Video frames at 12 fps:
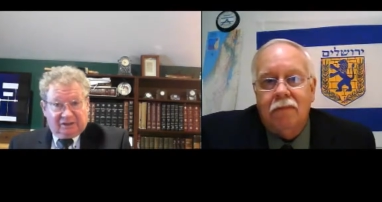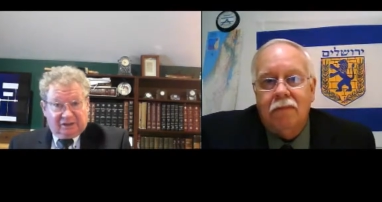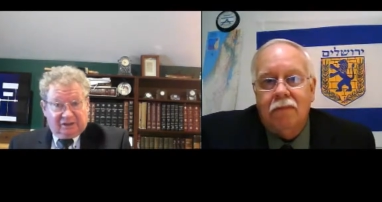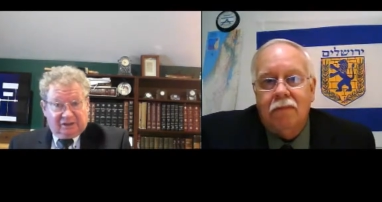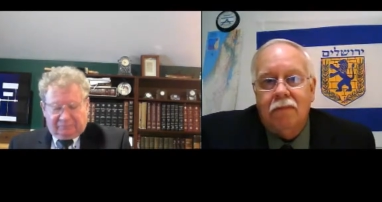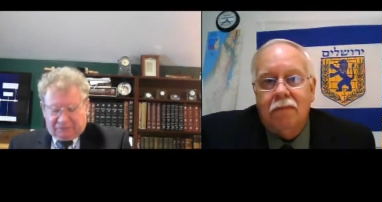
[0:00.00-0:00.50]

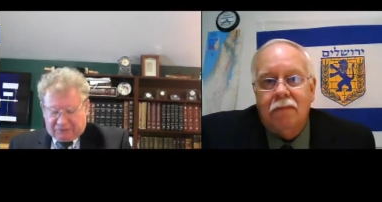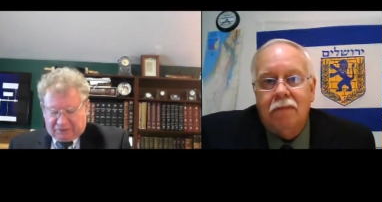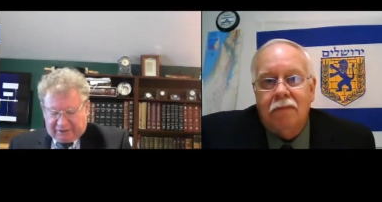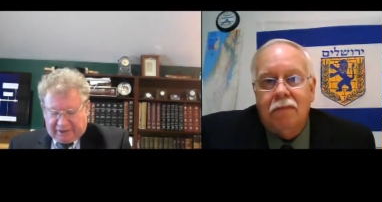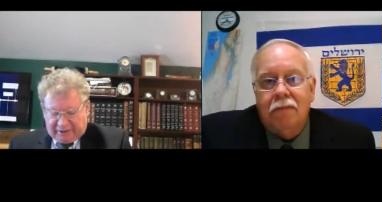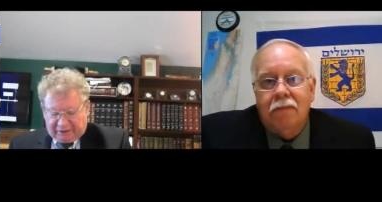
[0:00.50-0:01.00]
Speaker 1: gives,
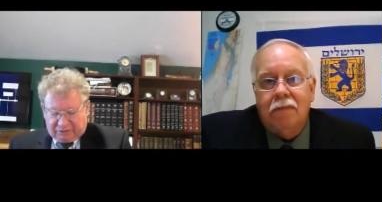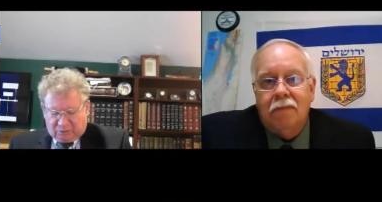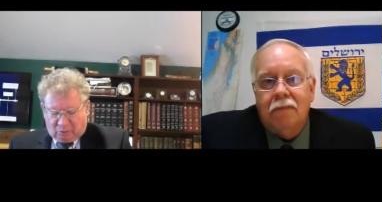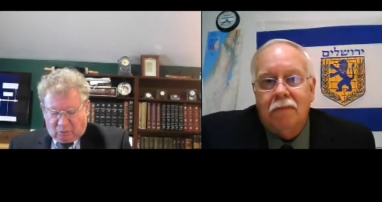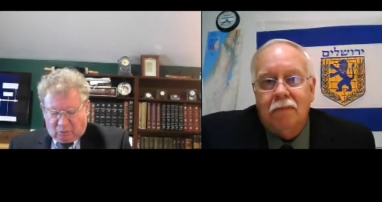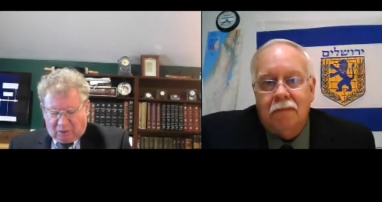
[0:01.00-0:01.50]
and that
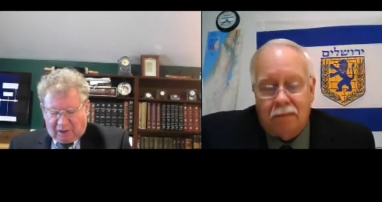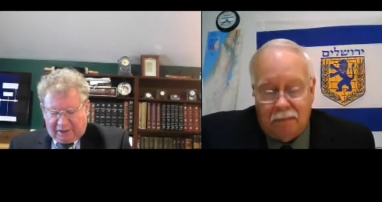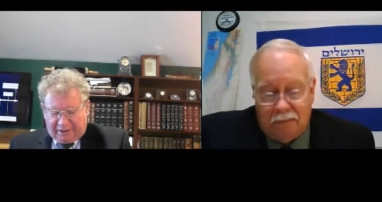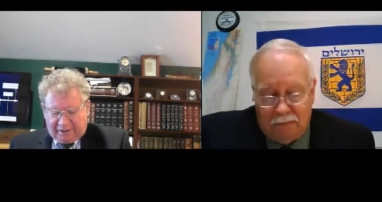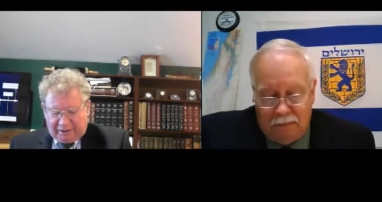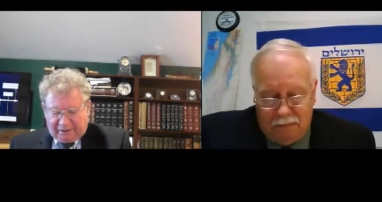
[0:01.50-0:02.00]
is
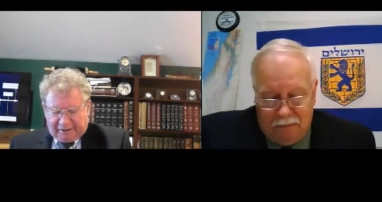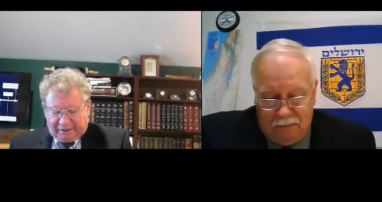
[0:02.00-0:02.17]
one,